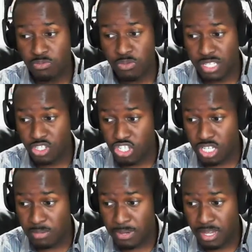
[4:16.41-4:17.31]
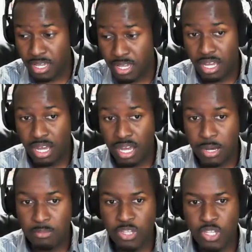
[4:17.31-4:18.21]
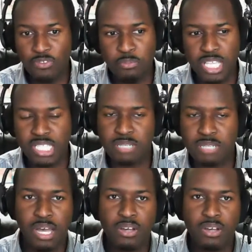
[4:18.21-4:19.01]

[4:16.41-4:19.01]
really cheap. For me, it's